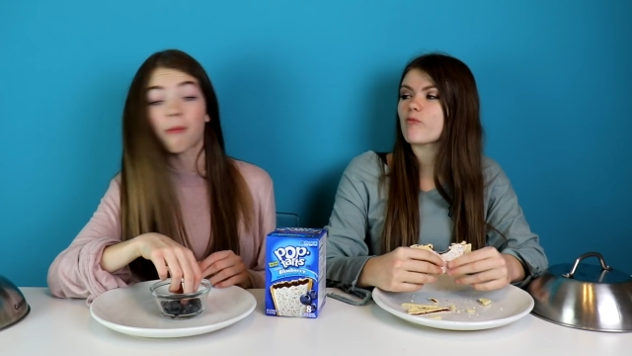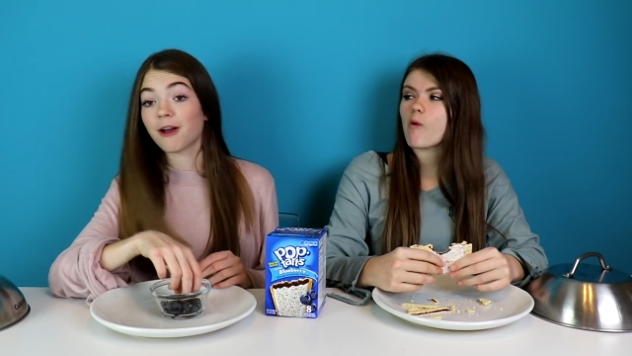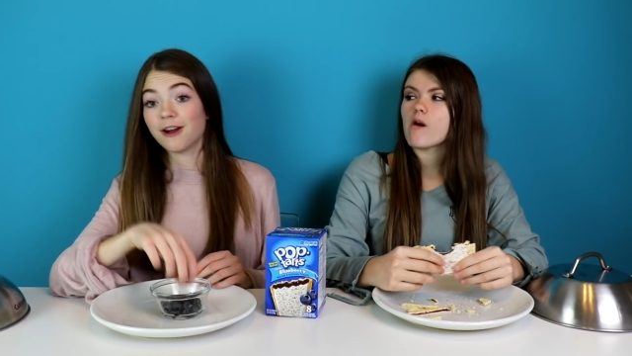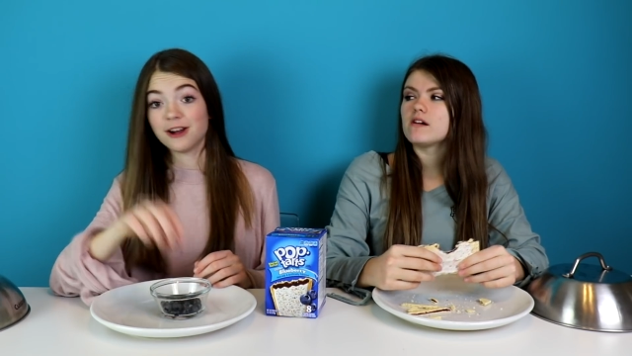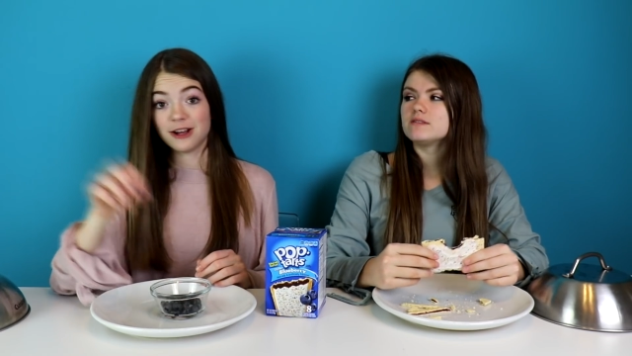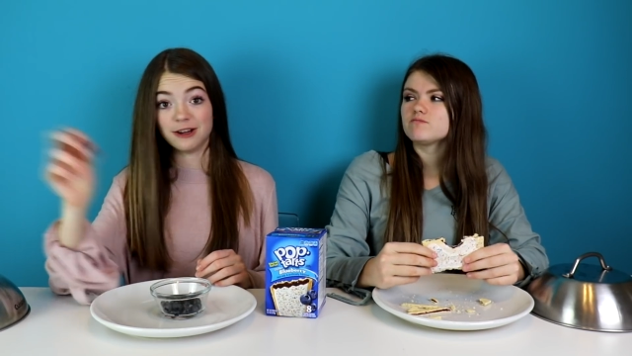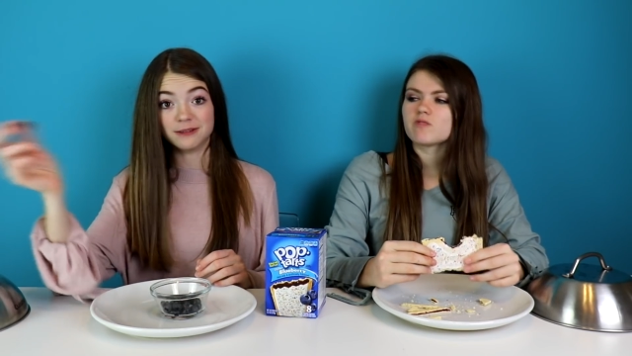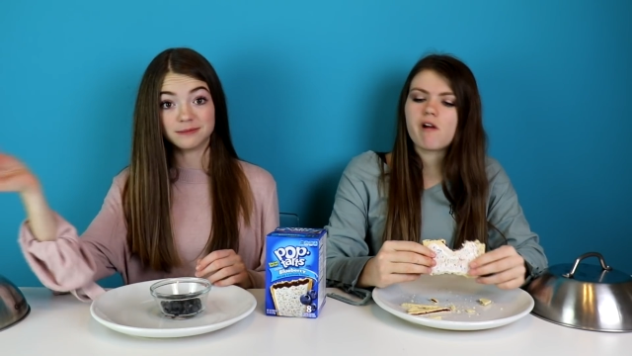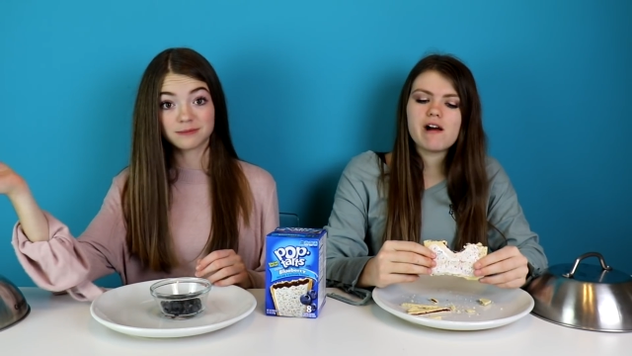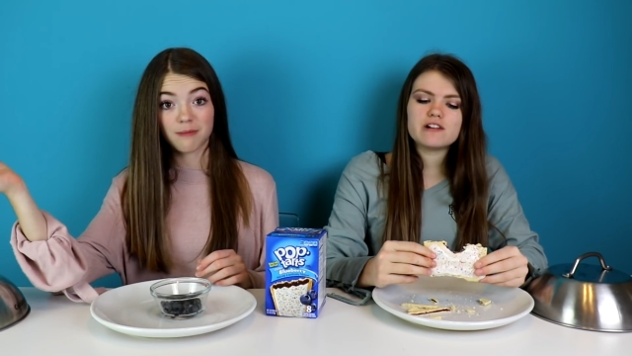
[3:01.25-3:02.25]
Speaker 1: Hey,
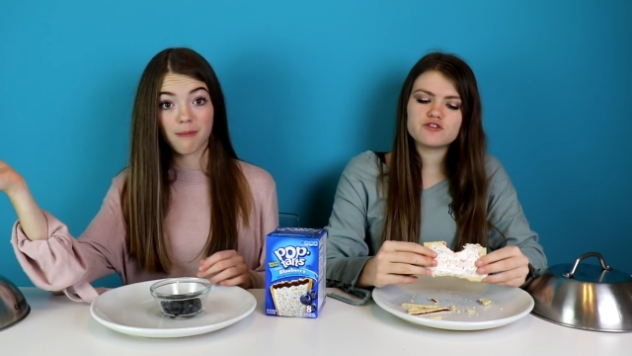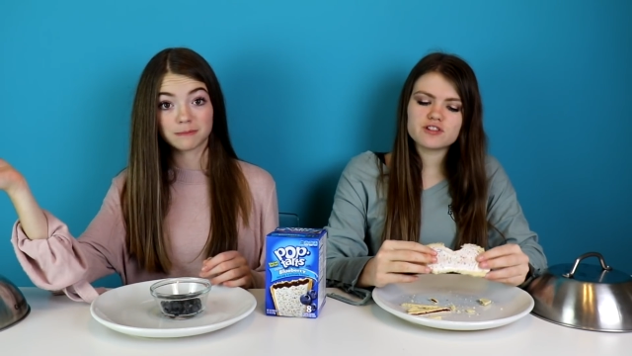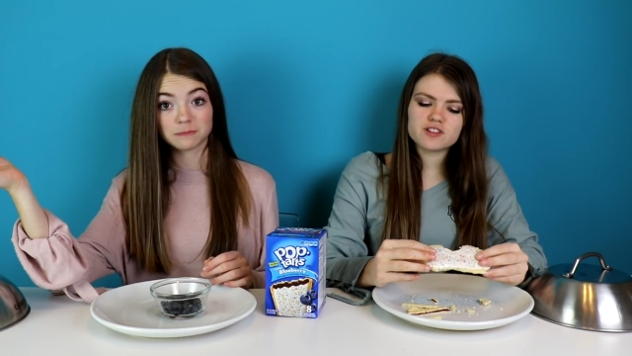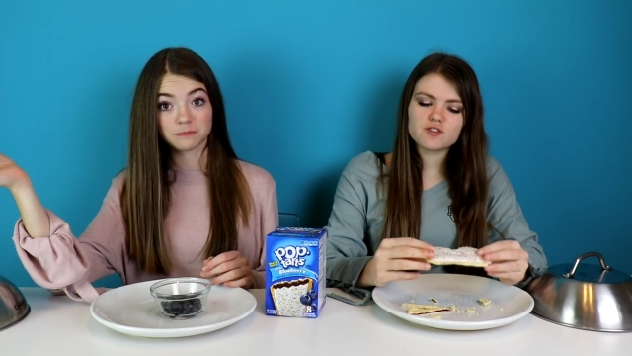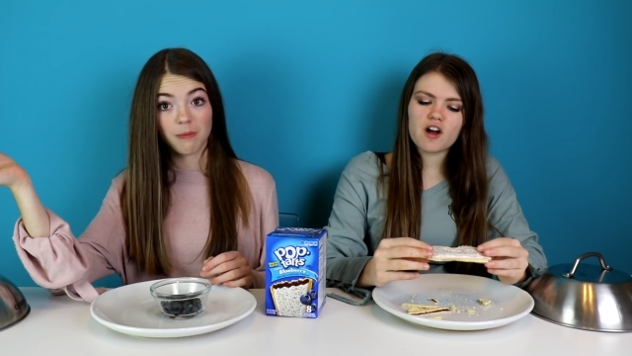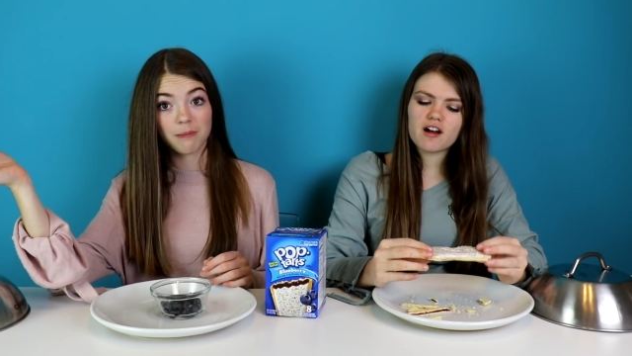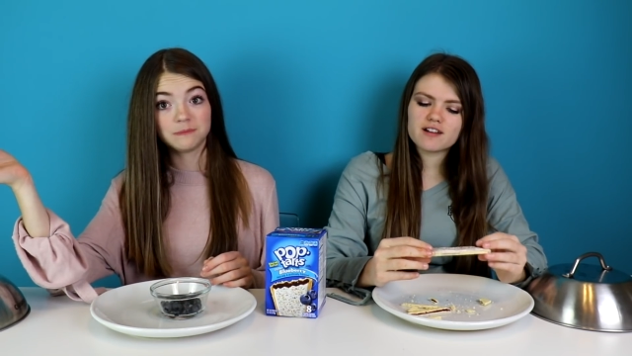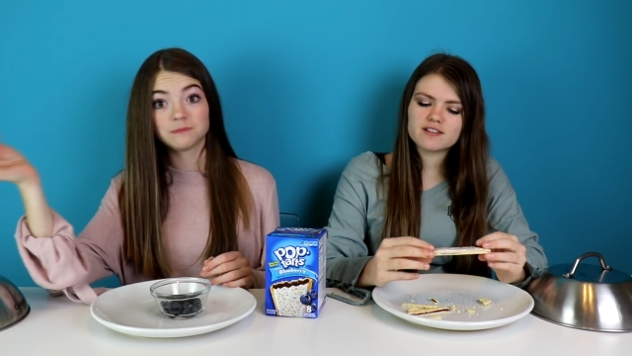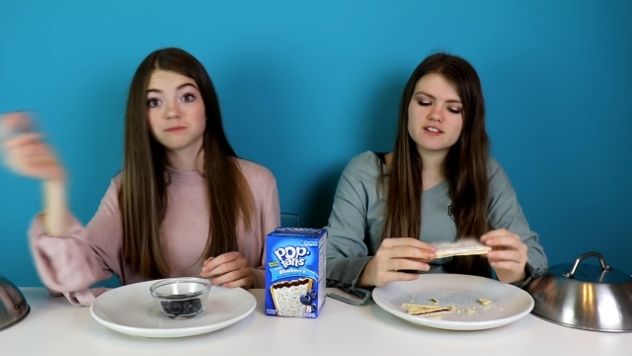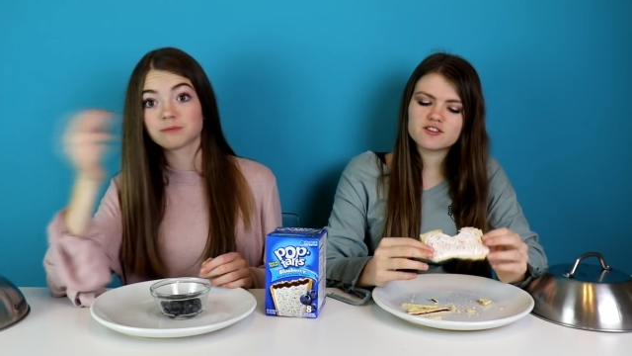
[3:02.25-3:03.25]
it's just not.
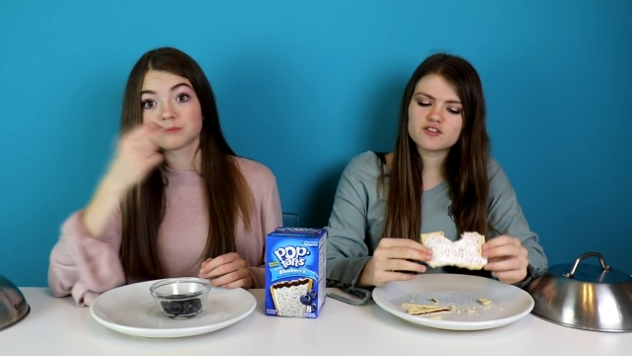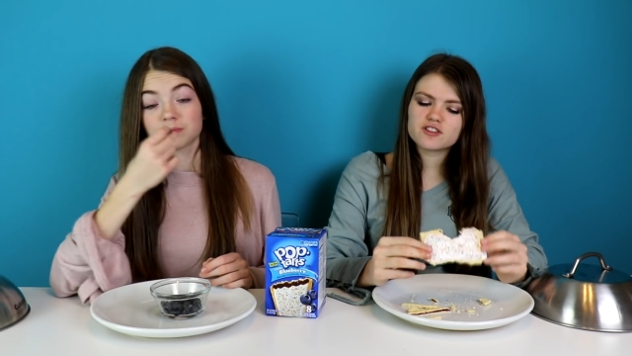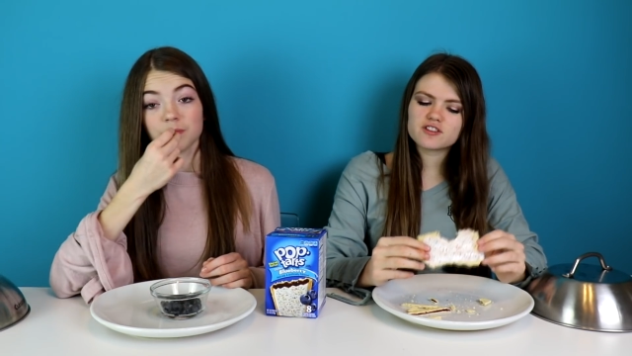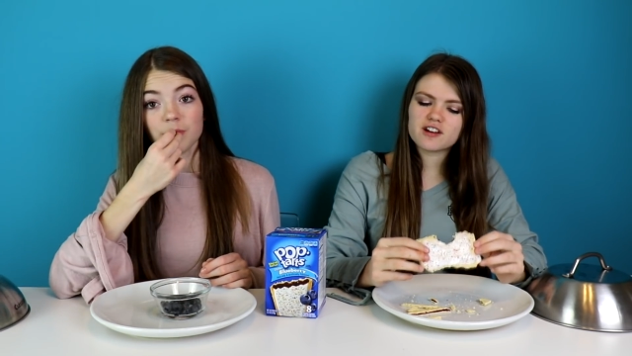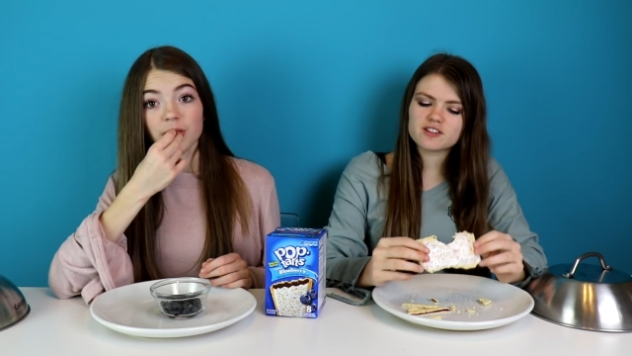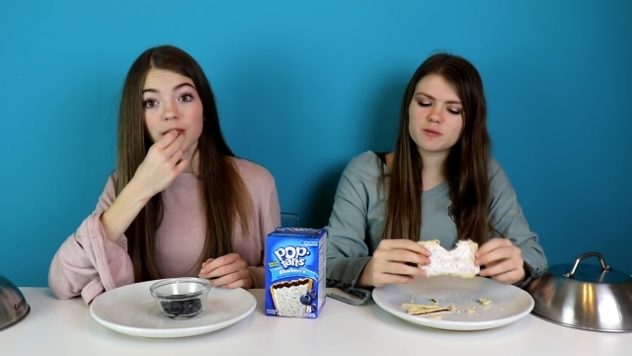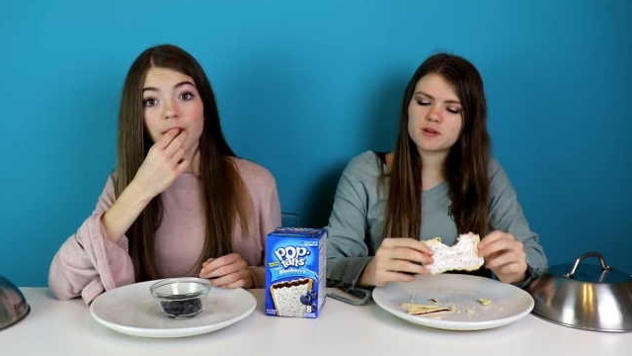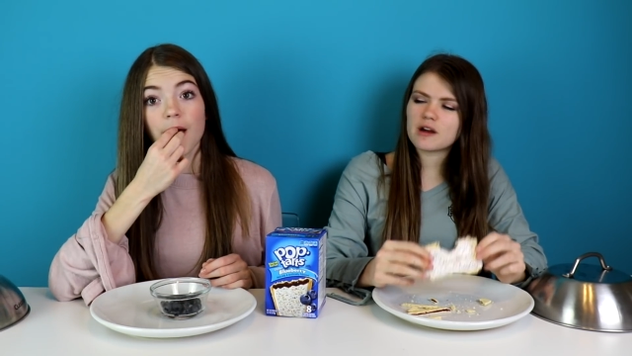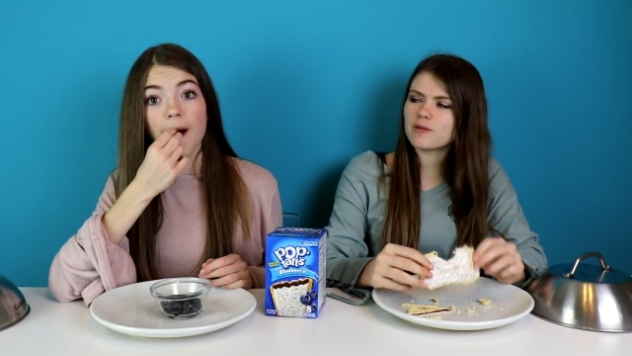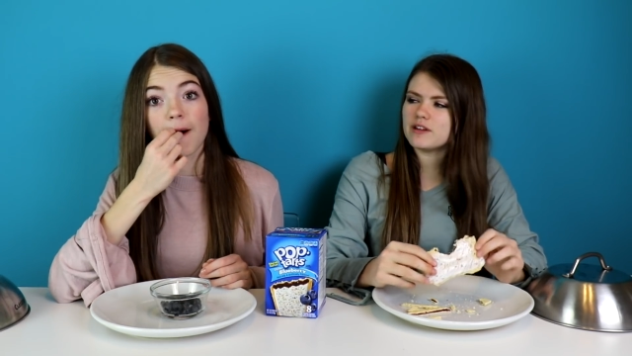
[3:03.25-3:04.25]
It's just not something
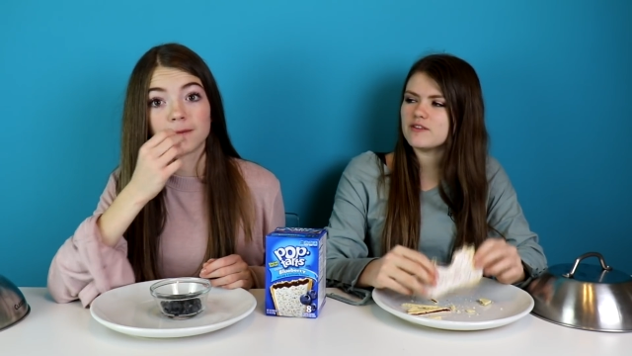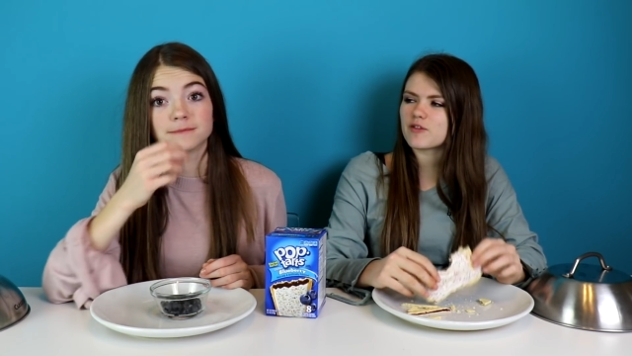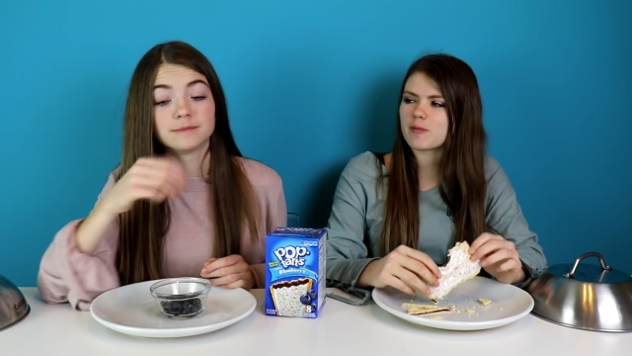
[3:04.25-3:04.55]
I would eat for